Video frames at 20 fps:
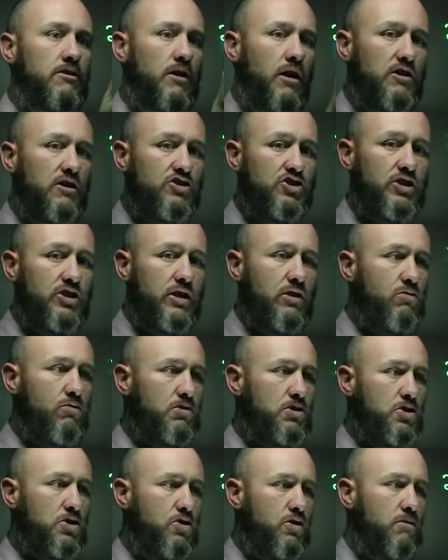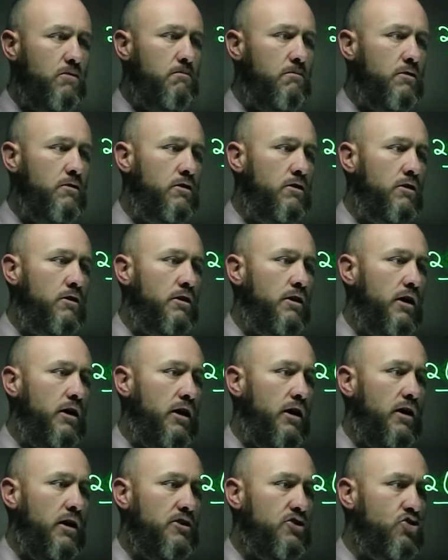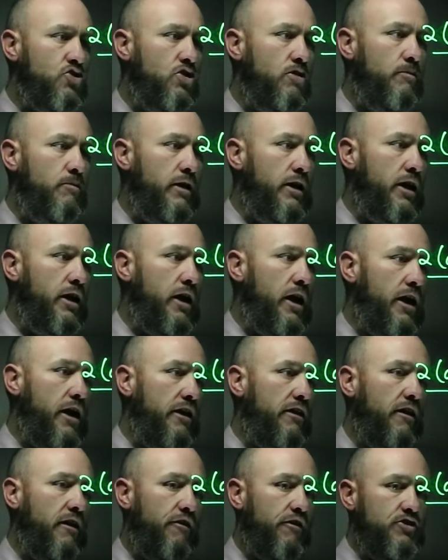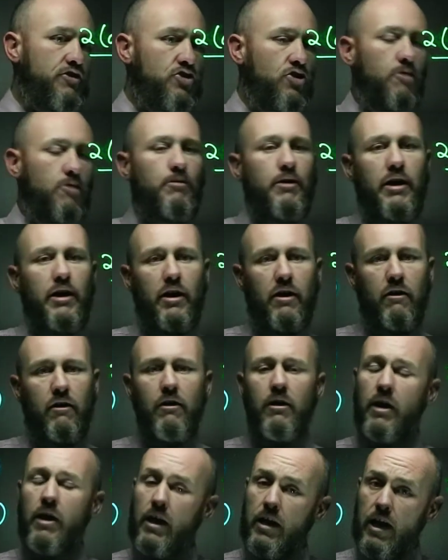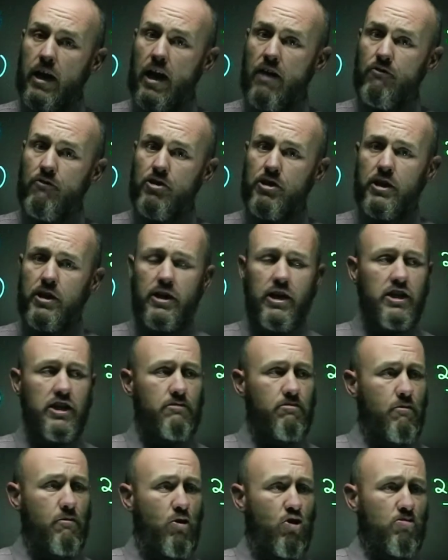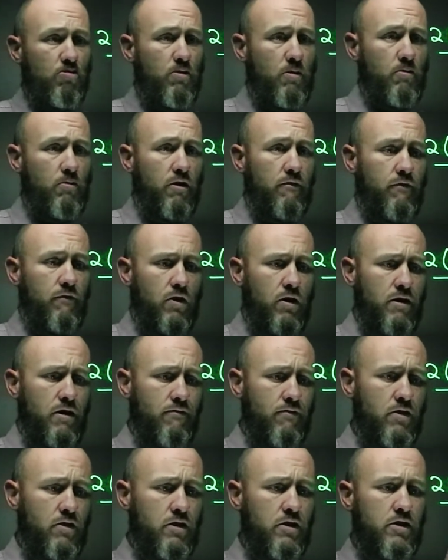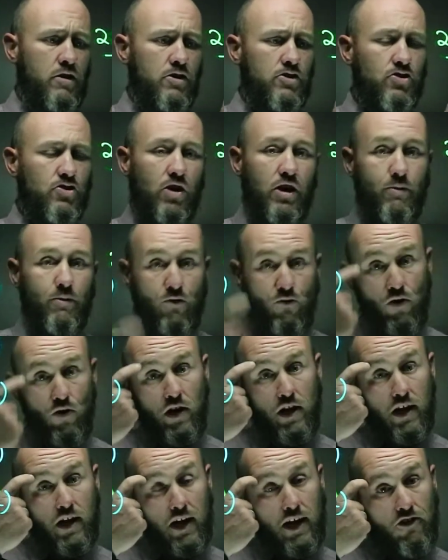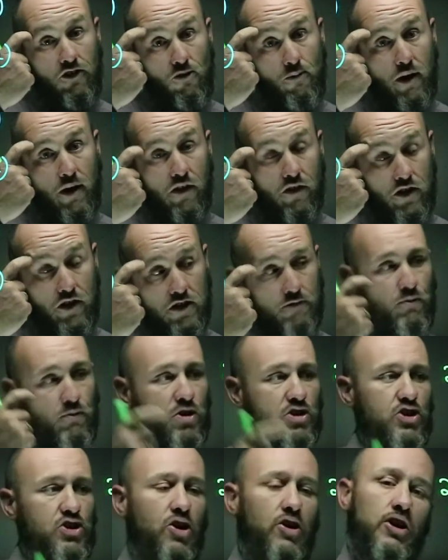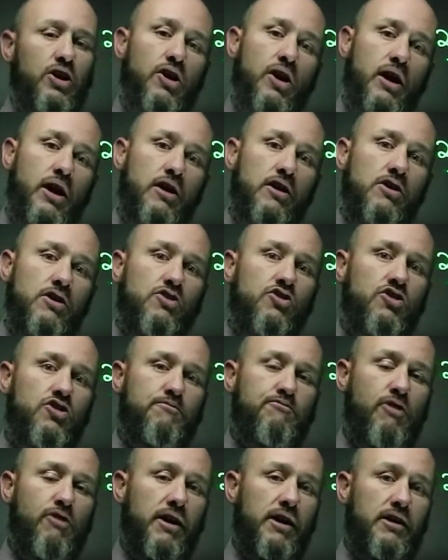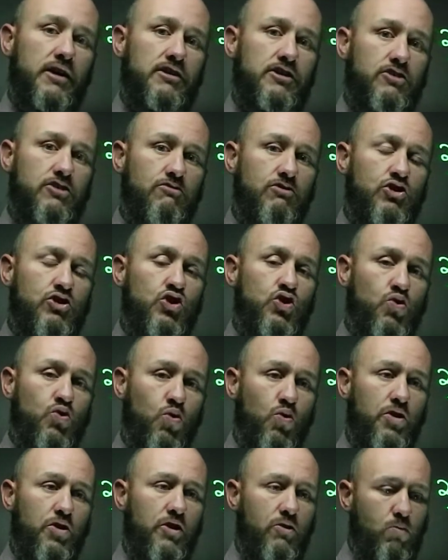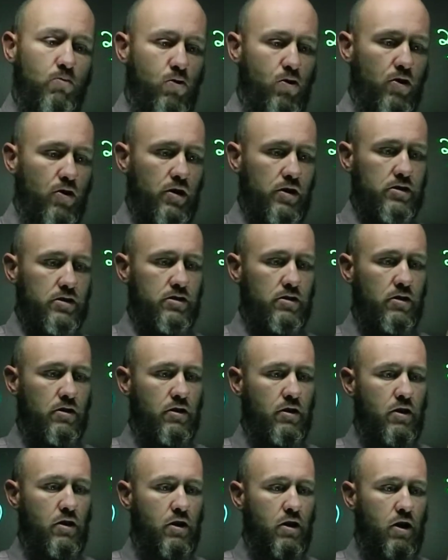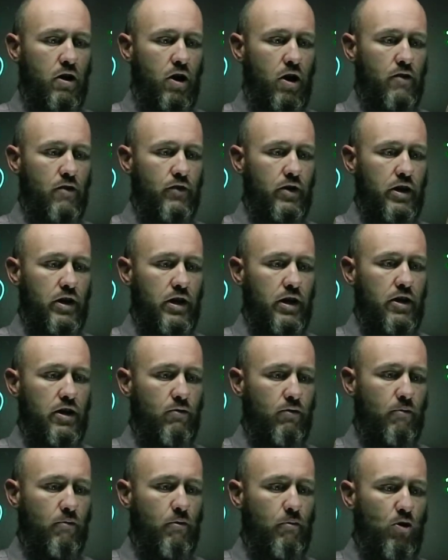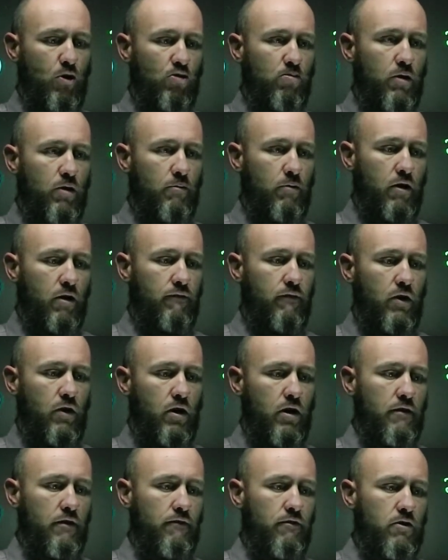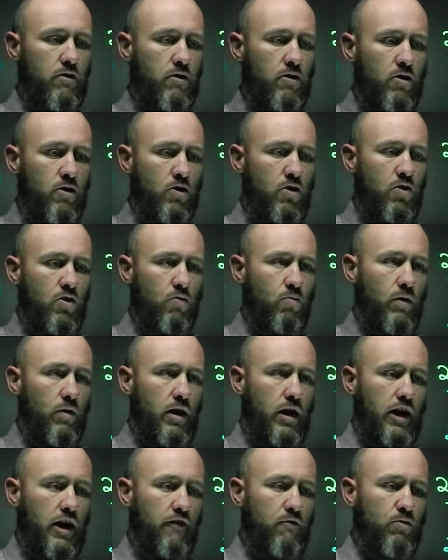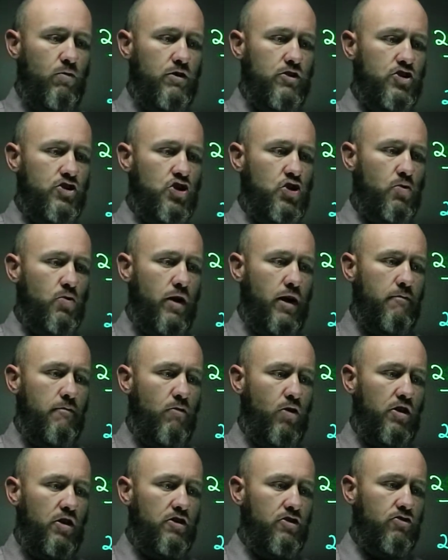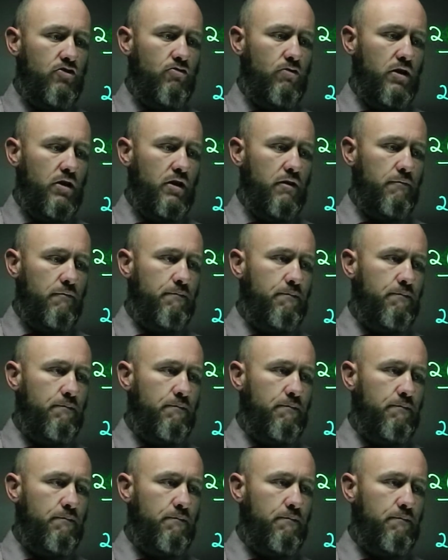a single term, a term here and another term there, and everything needs to be multiplied by 5. So I'm going to be really clear about this by showing you how you could use brackets to ensure that it works. Over here, when we multiply by 5, we're left with 2a minus 3.